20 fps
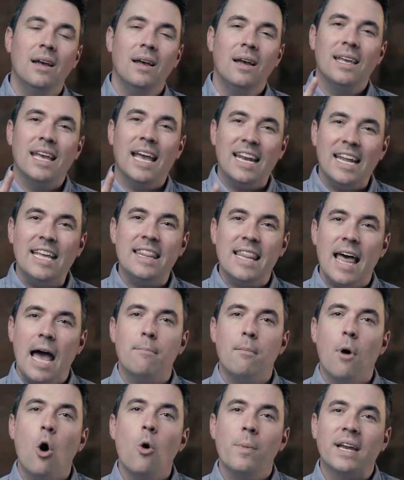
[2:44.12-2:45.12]
Yet in that
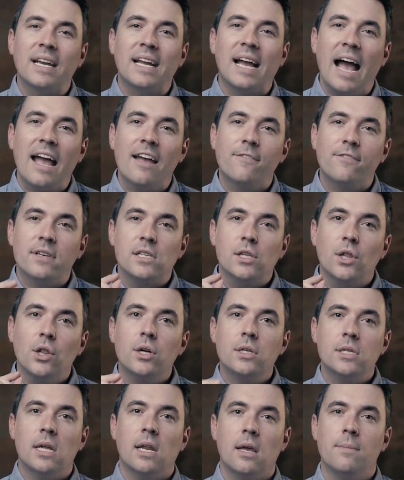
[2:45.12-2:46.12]
moment, Caiaphas
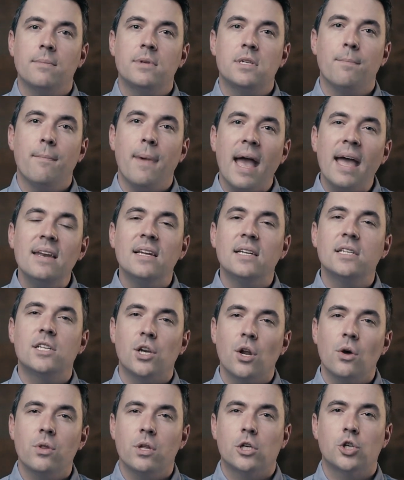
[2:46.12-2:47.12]
looked at him, demanding to
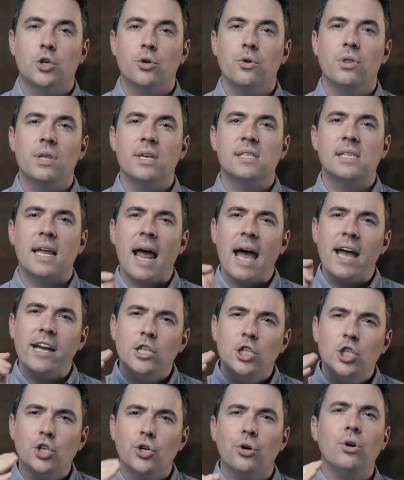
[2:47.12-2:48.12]
know the truth. He said, I
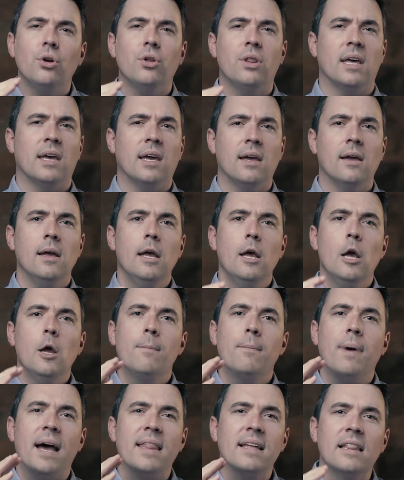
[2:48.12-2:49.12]
adjure thee
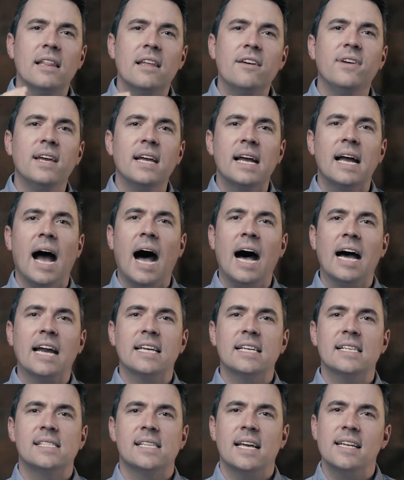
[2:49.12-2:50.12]
by the living God,
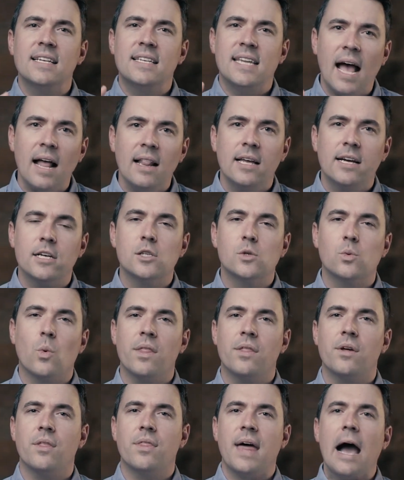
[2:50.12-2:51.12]
he said, tell us
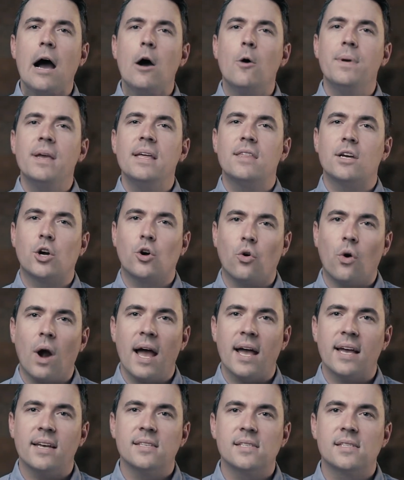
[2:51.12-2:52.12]
whether thou be the
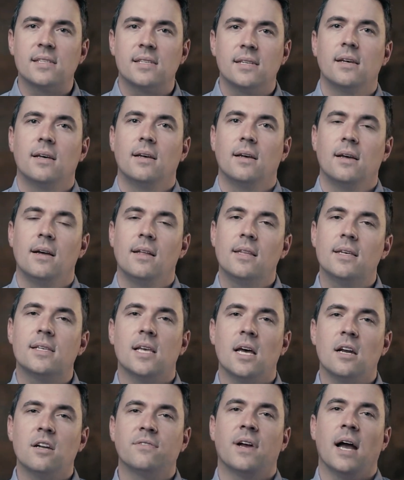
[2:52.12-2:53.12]
Christ, the
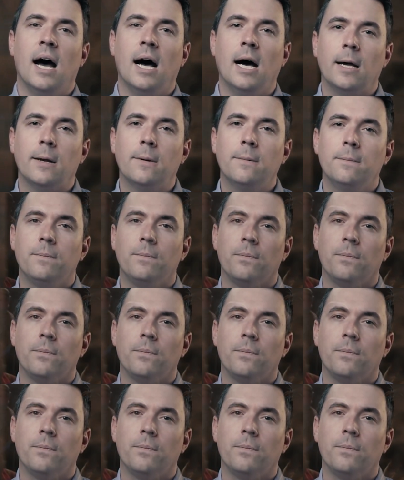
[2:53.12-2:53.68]
Son of God.